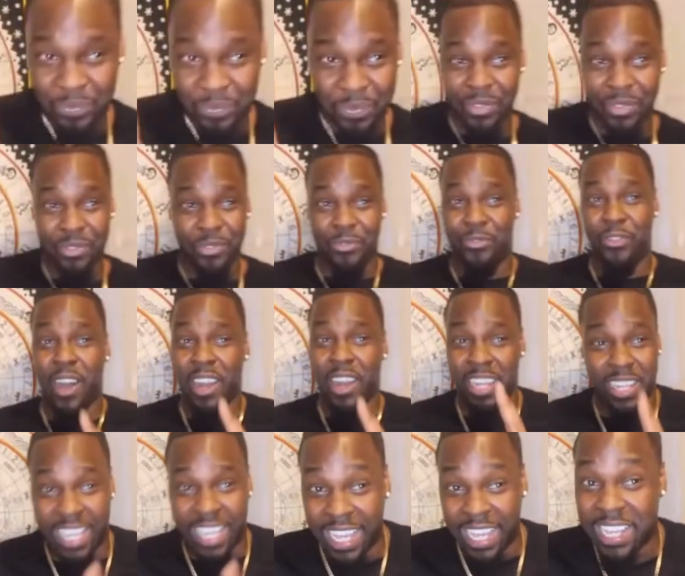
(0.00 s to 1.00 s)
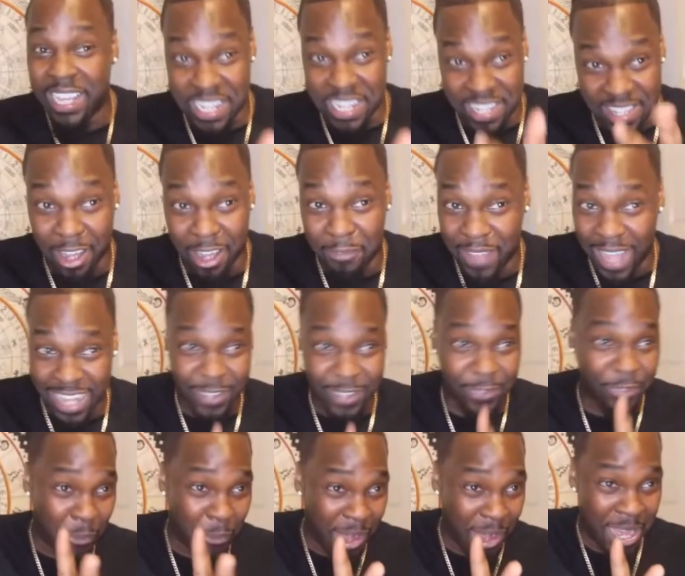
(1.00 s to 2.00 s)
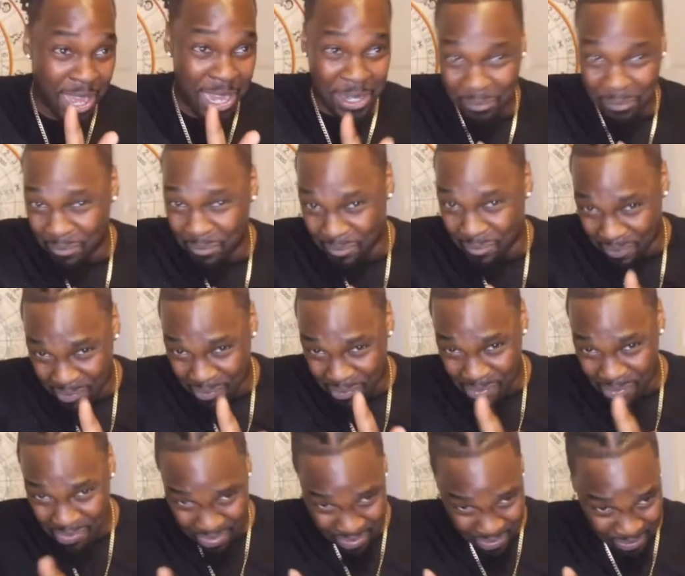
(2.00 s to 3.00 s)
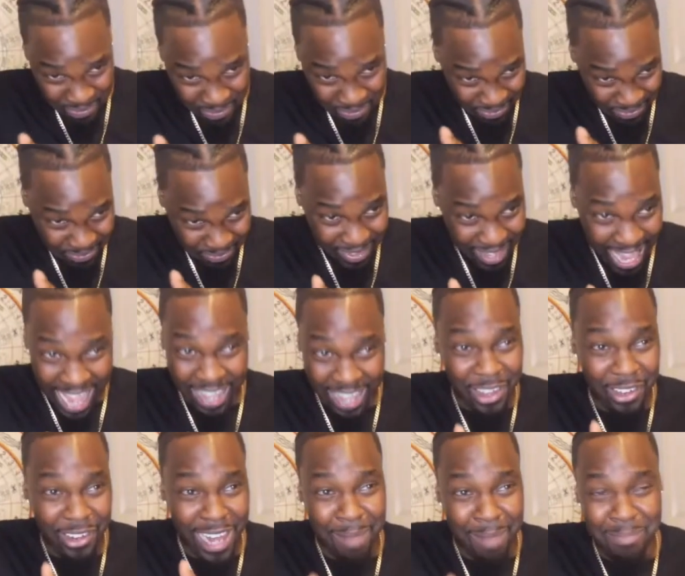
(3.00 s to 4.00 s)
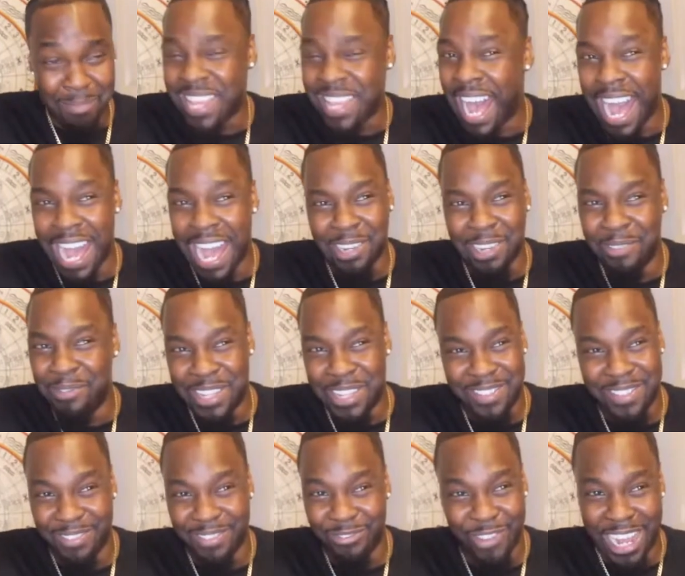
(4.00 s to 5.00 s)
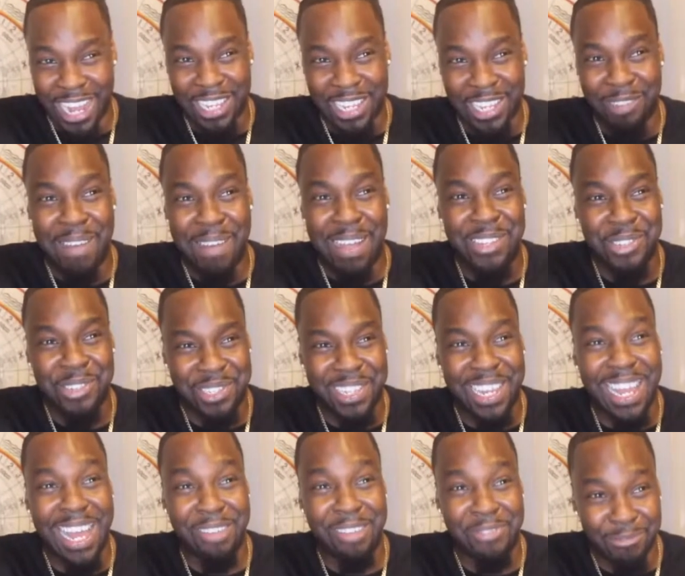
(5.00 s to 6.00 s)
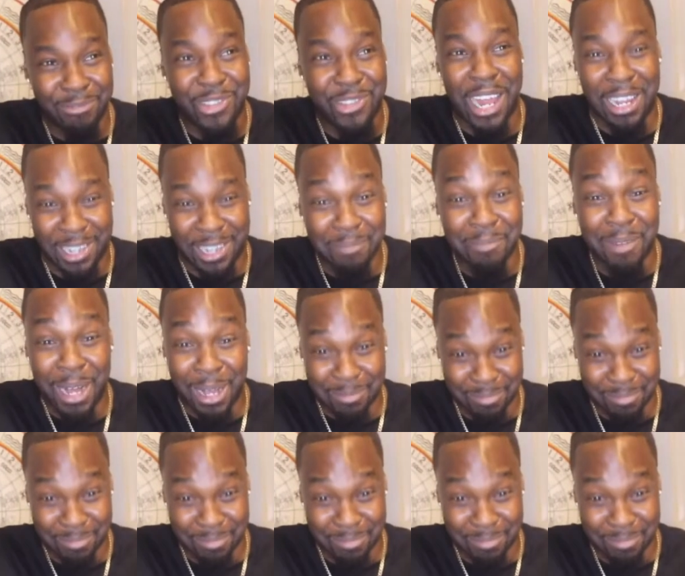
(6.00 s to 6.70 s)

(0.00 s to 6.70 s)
funny kinky stuff. That's for one. I ain't going to lie. I'm tired of this regular Matrix life. I'm trying to come up.